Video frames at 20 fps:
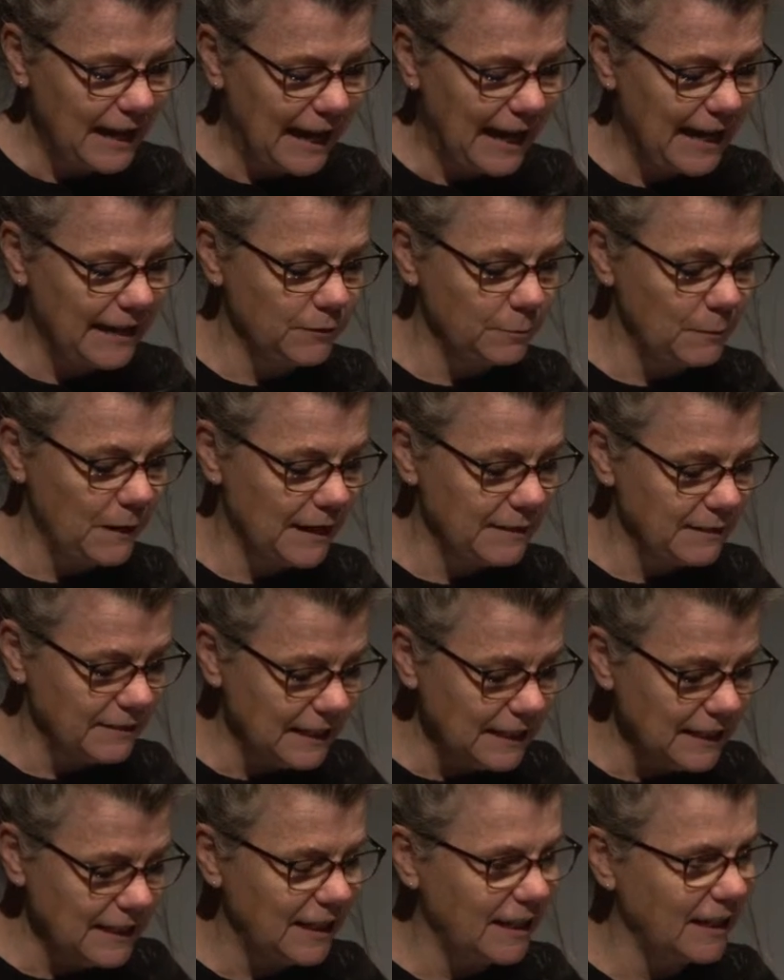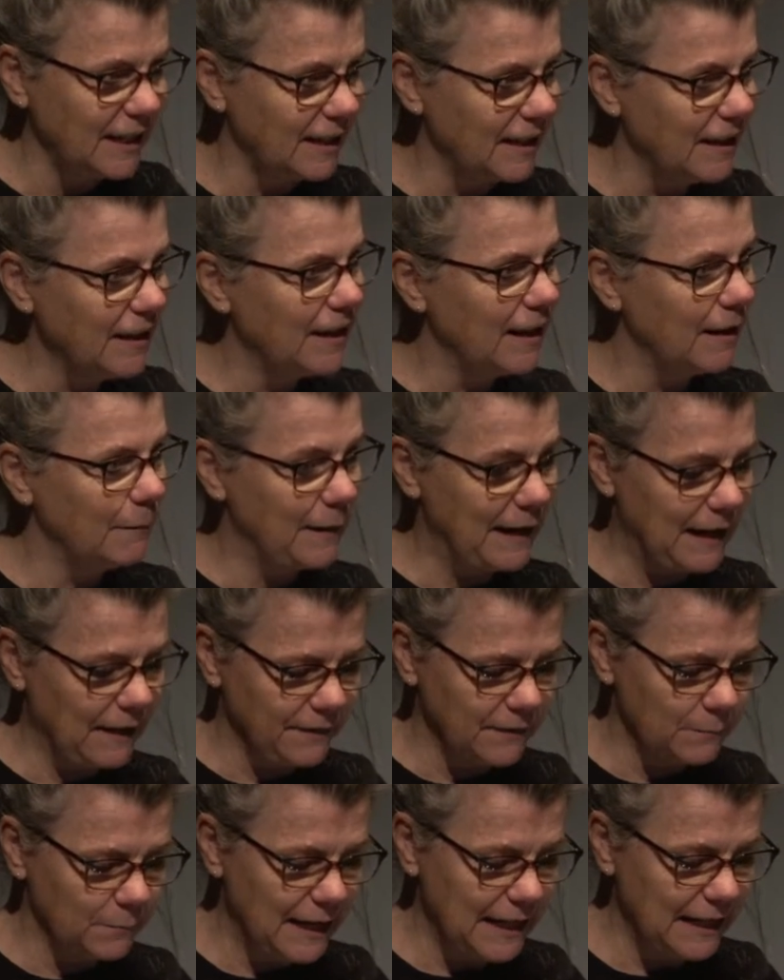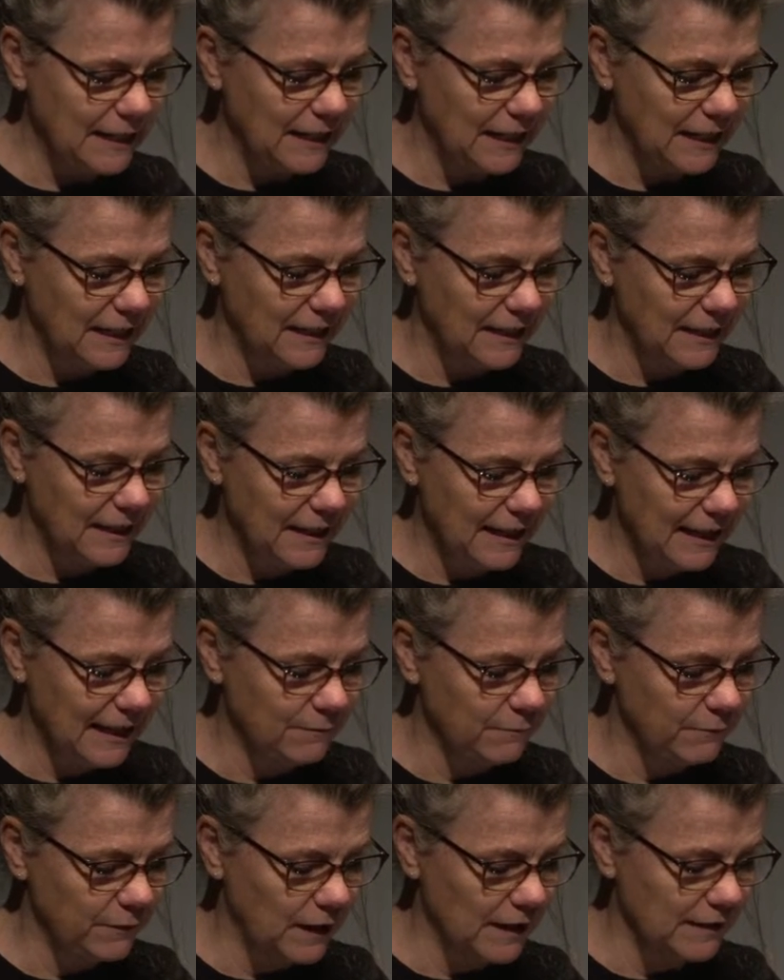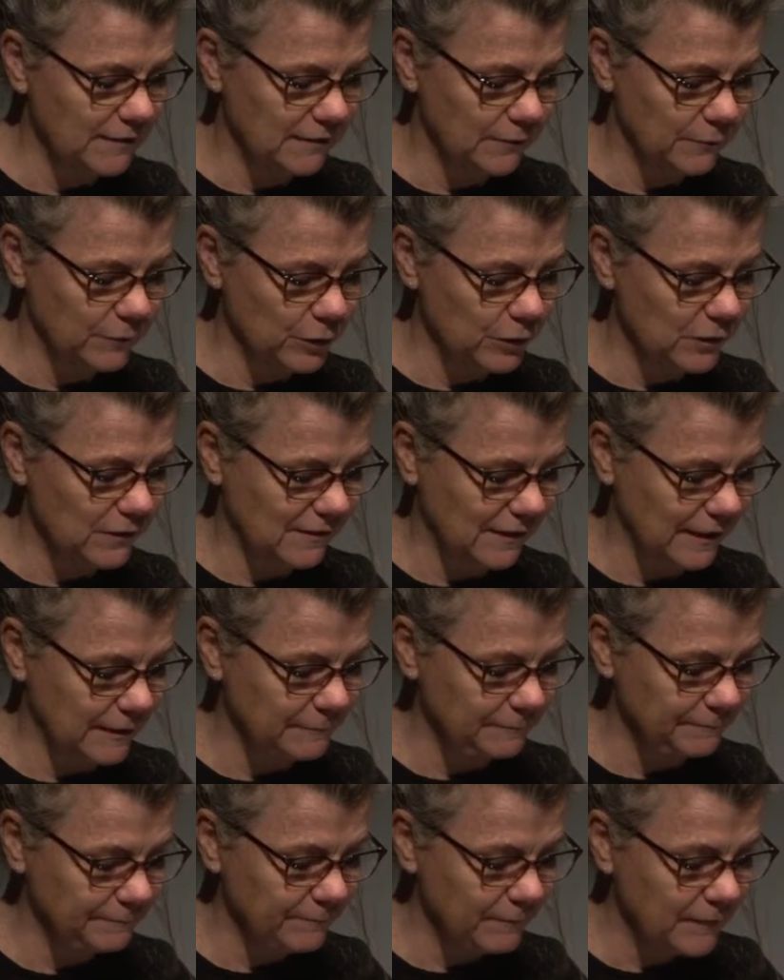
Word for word: and my thinking about the making, and vice versa.